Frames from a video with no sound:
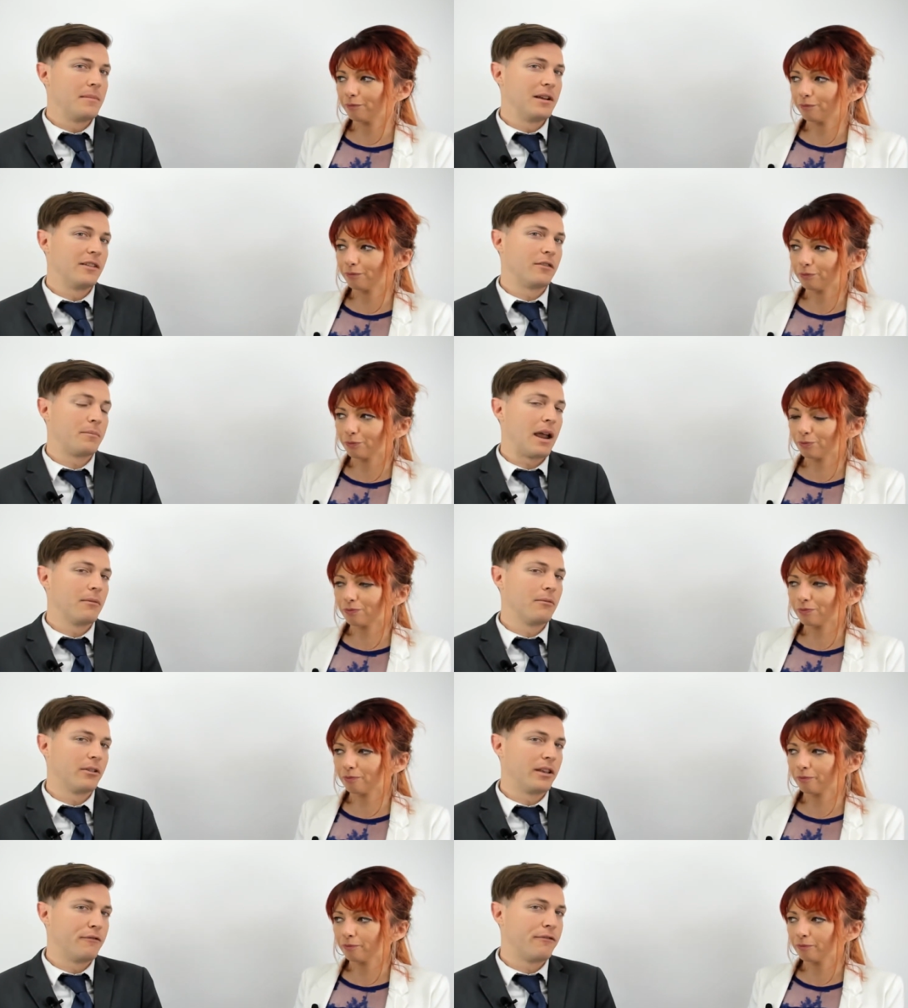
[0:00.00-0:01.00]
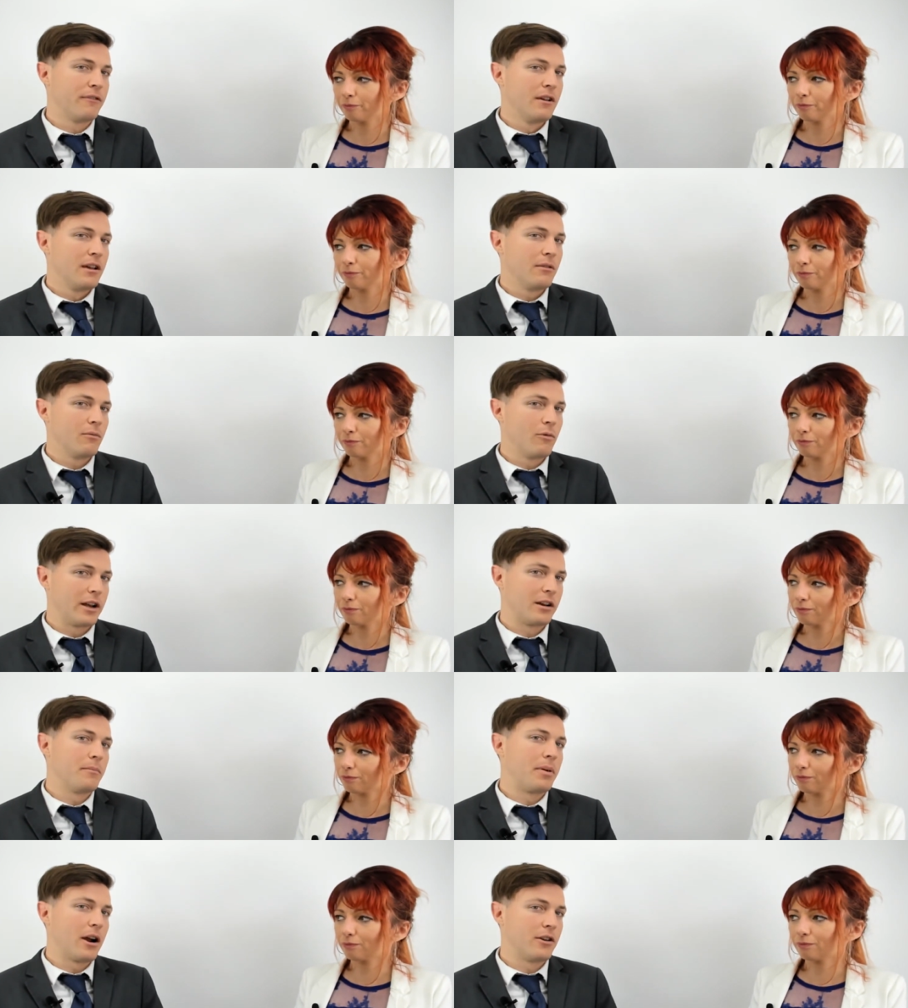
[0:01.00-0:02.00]
Speaker 1: means of pain relief when
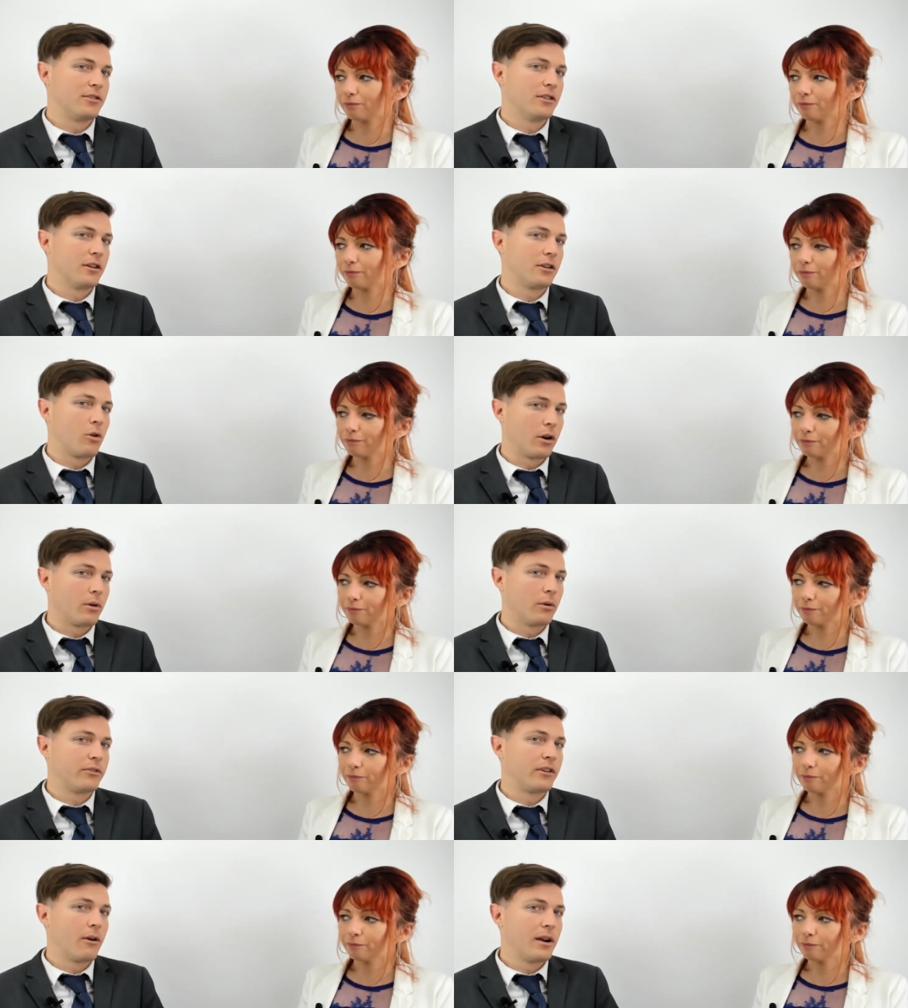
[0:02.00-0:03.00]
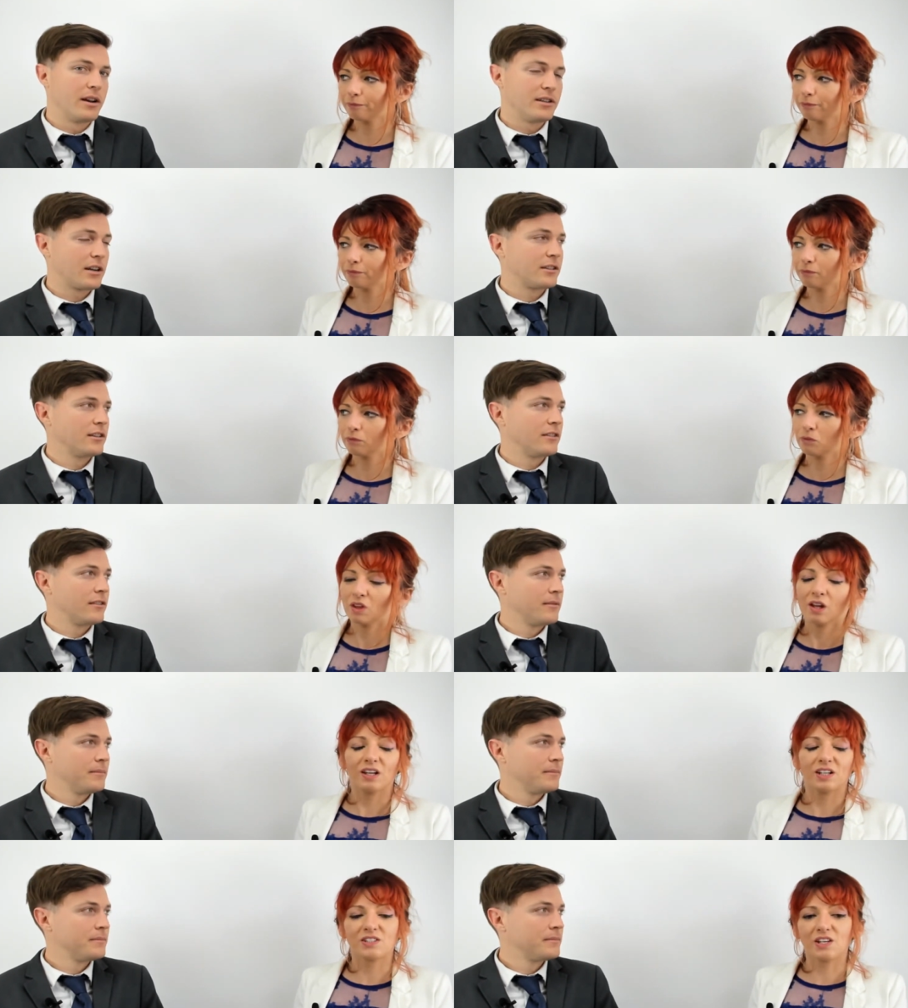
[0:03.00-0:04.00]
compared to corticosteroid injections.
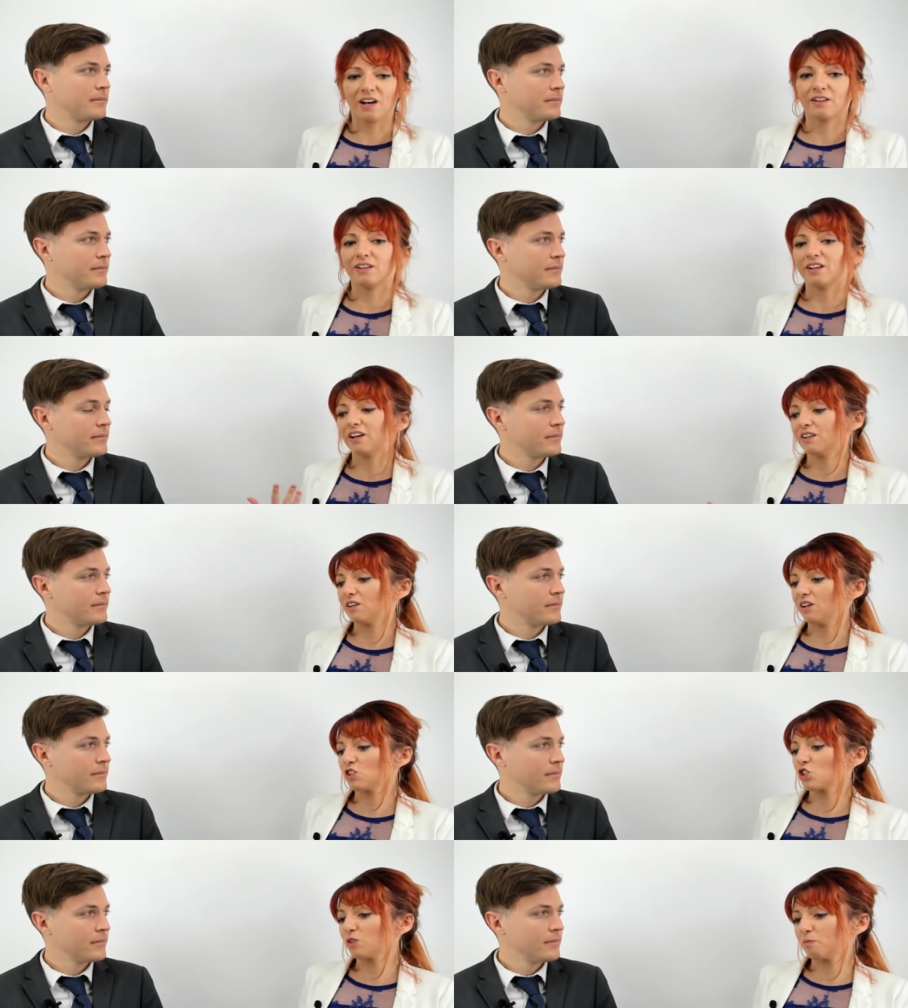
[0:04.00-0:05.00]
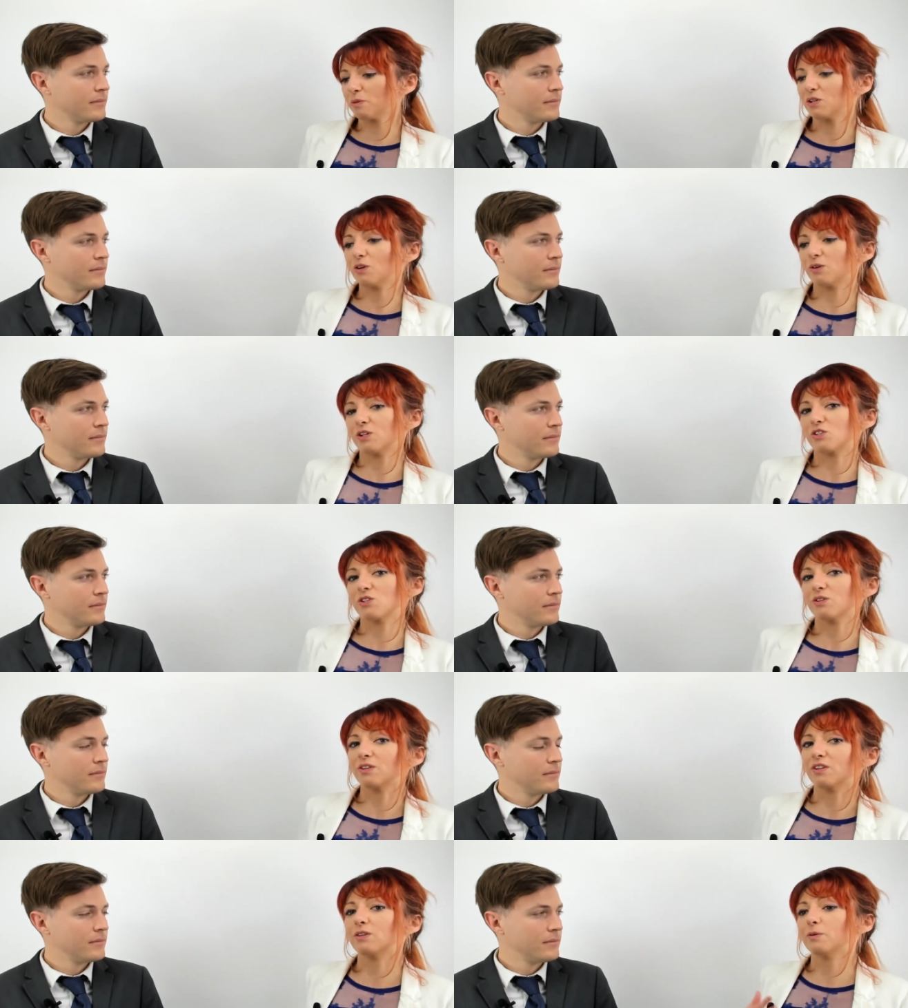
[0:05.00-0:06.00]
Speaker 2: Exactly, and it should be noted
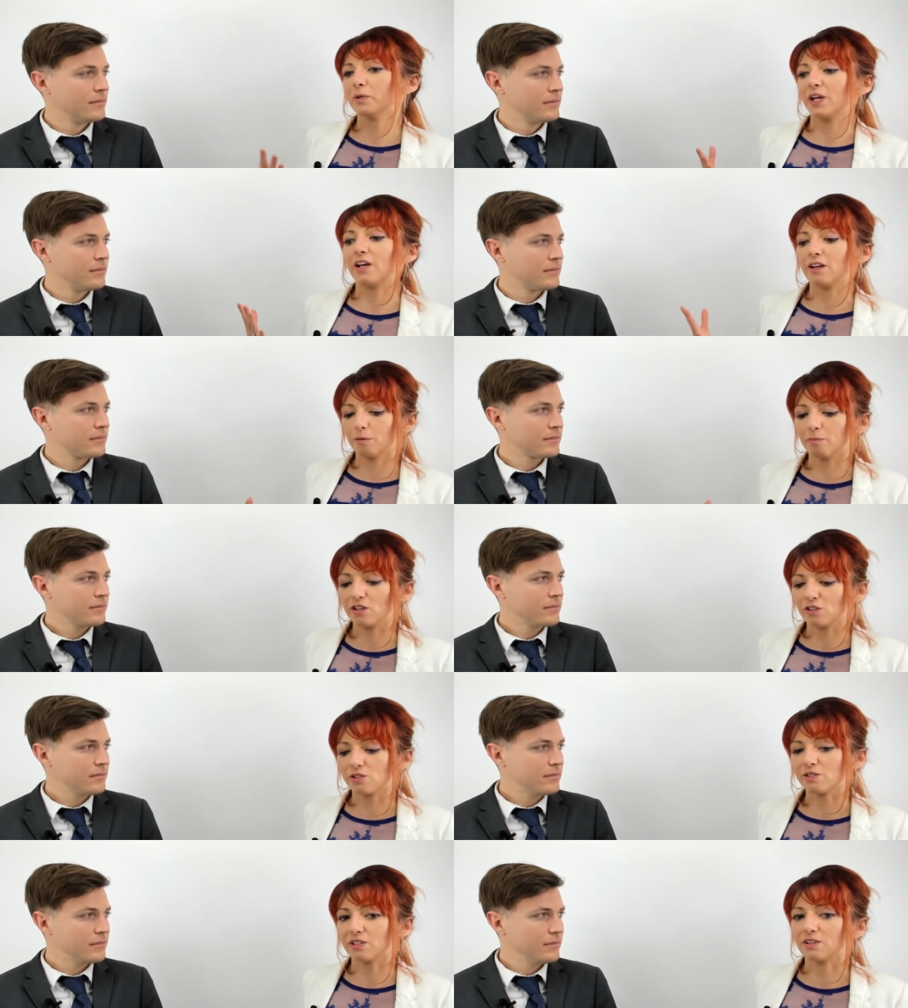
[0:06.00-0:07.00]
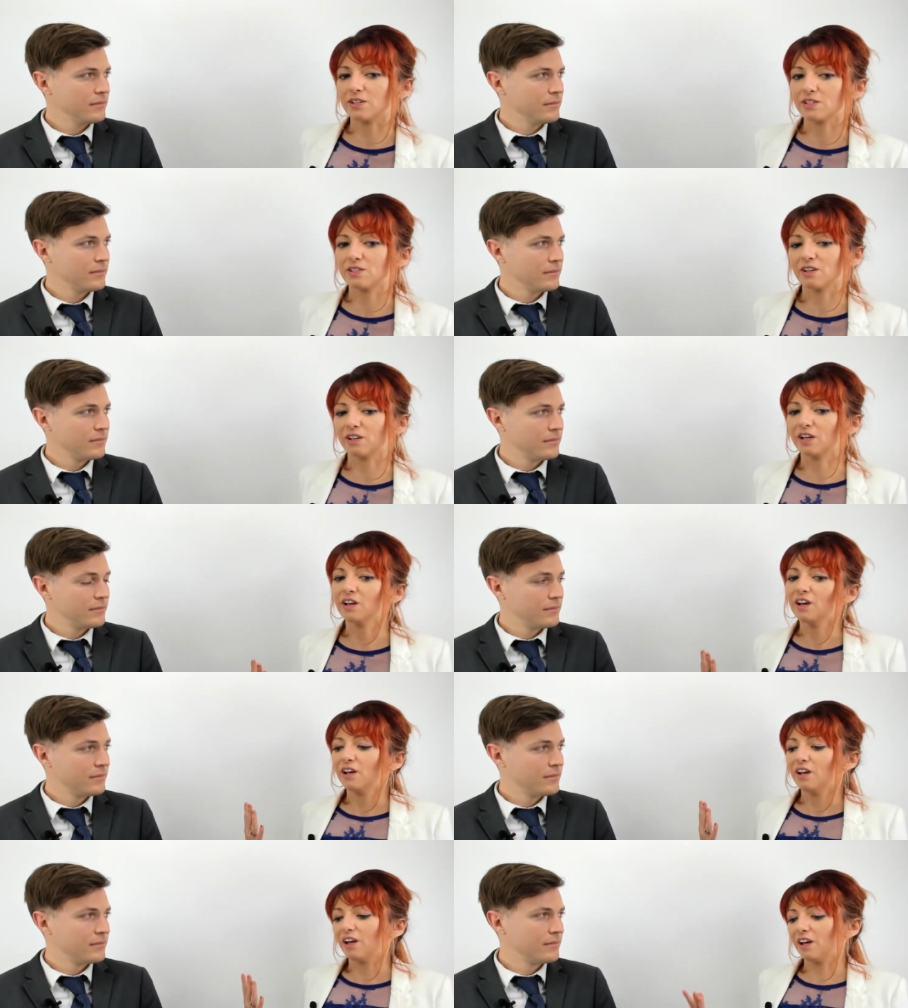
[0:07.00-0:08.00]
too that there were 80 patients in this study,
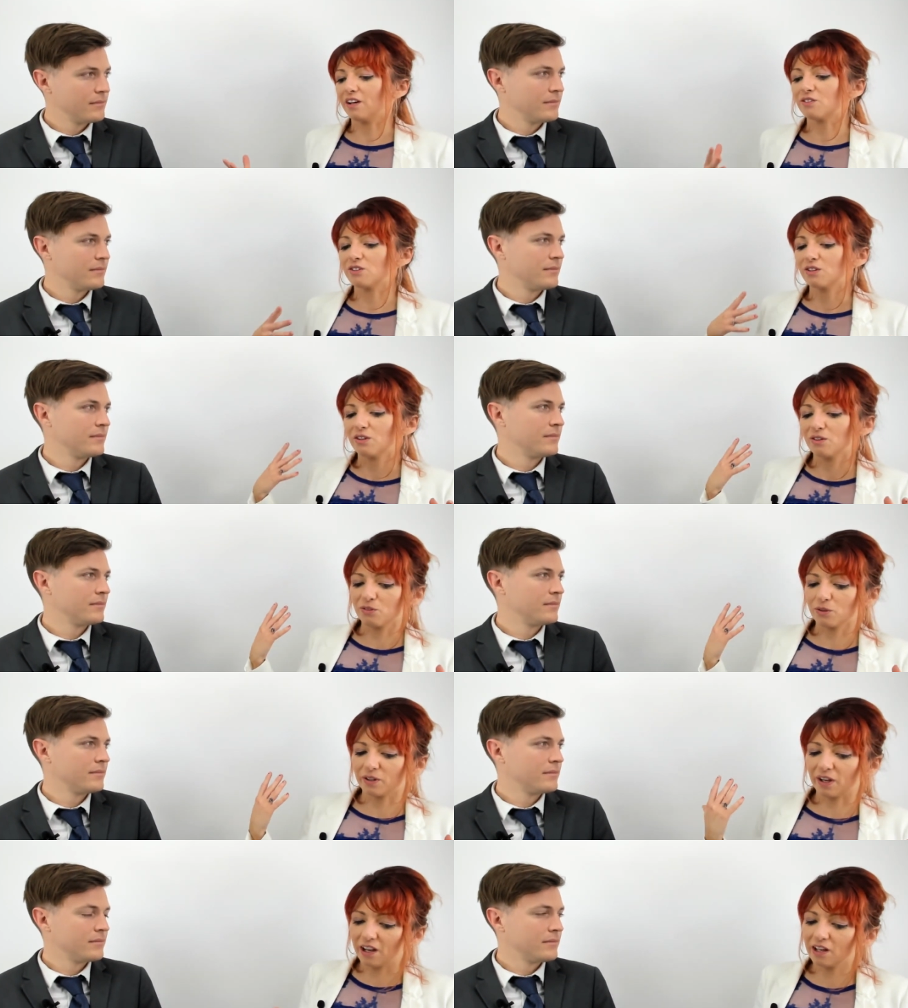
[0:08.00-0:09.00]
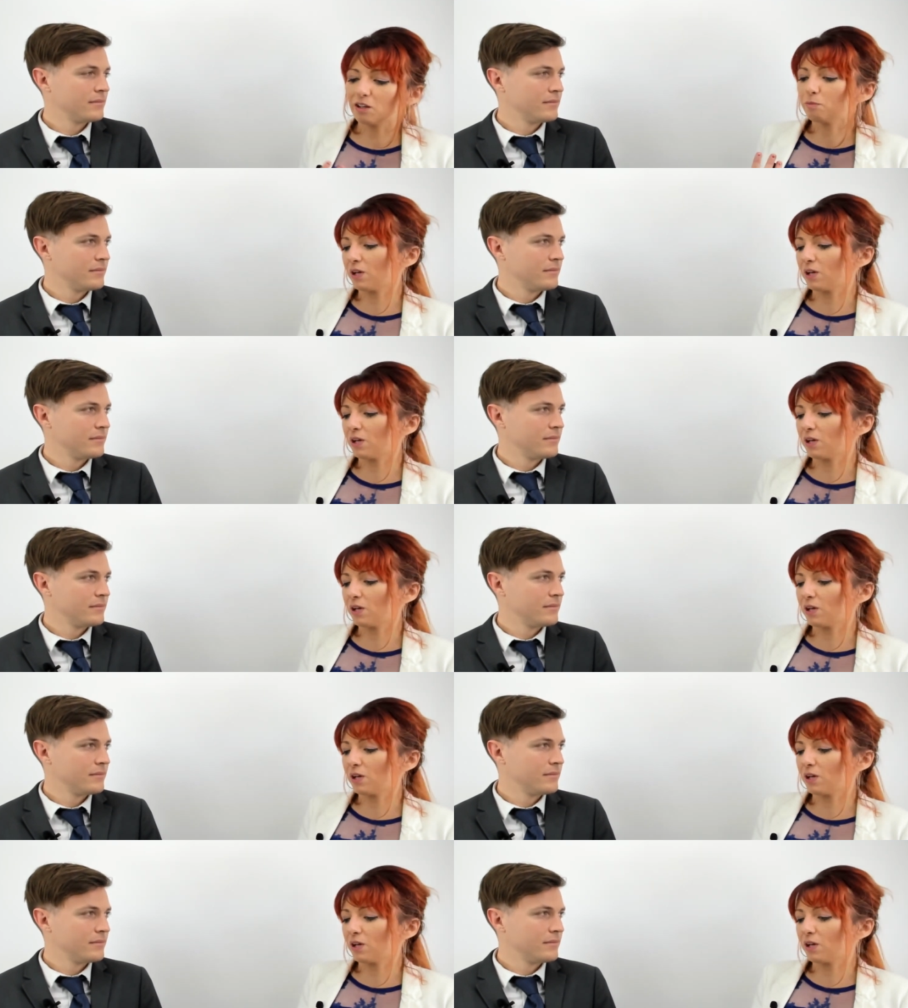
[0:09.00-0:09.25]
and for 80